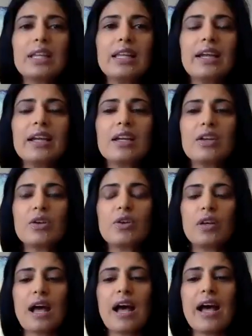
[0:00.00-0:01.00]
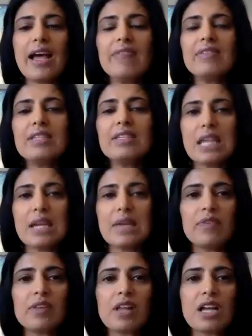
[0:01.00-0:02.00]
like, I have the same
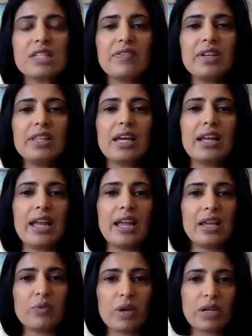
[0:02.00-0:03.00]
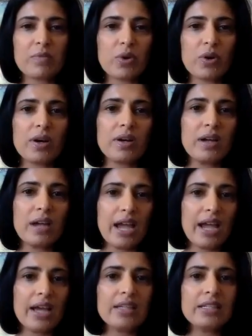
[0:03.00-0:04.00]
philosophy that Anne Wigmore
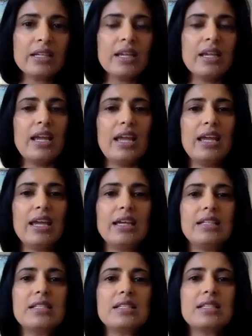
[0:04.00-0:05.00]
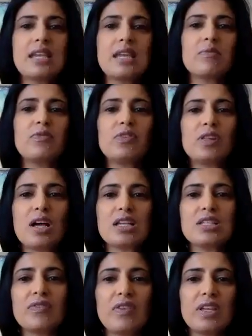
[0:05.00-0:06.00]
had, and the same
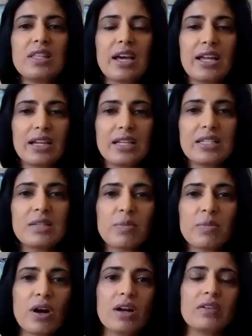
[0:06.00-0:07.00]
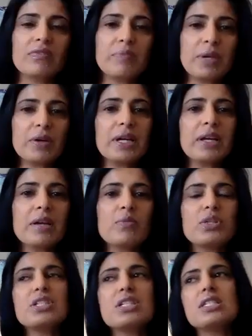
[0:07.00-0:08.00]
philosophy that is a part of Purium,
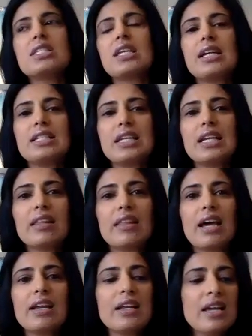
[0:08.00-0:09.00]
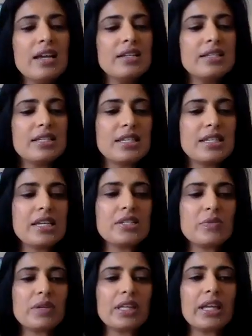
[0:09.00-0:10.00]
which is the idea that disease
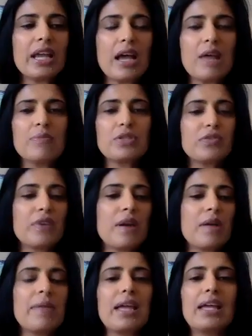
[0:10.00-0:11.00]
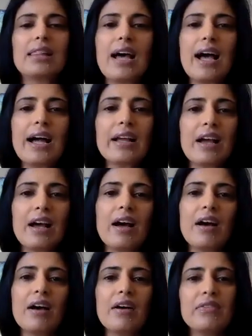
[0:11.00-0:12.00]
really comes from a lack
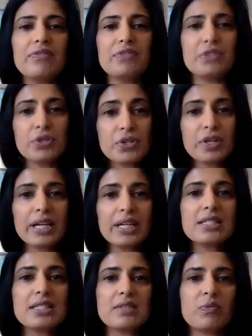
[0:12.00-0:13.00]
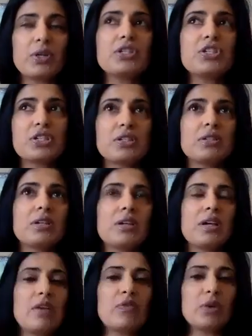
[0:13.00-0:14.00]
of nutrients, which
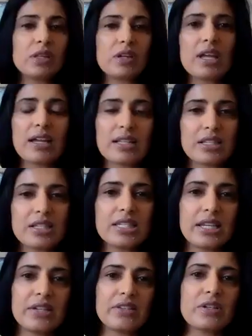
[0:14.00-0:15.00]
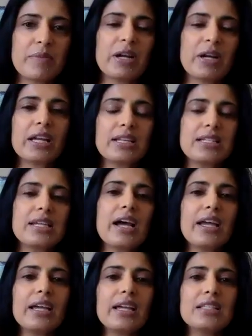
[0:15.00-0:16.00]
if we look at the standard American
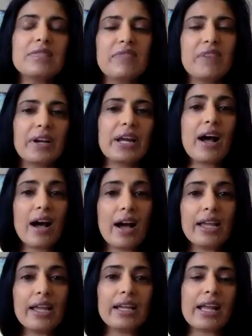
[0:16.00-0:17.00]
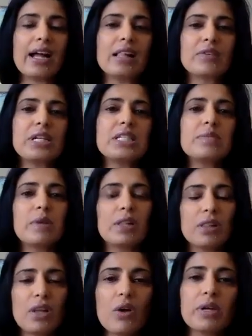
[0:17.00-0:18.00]
diet, it's very high in calories, but
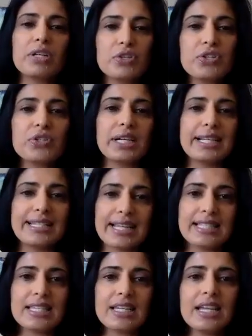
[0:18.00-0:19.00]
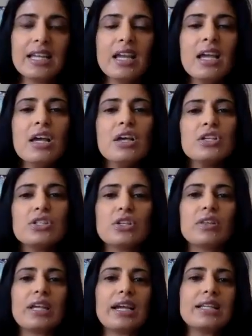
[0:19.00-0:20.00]
low in nutrient density. So
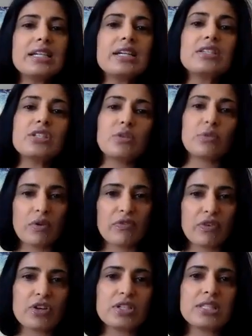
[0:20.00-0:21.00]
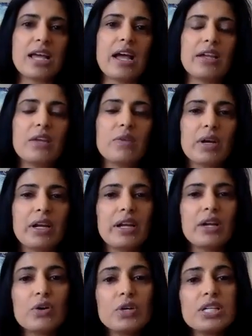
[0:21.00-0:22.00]
the idea is to reverse that. You want to
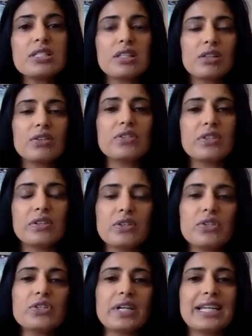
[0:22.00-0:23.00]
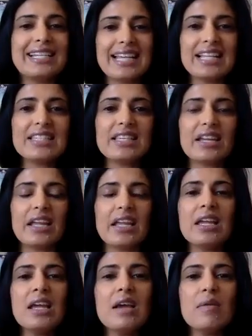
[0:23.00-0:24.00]
increase the nutrient density,
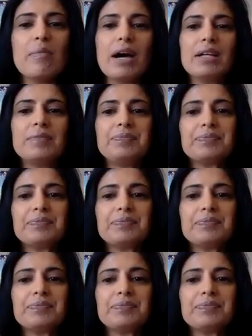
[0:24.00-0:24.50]
but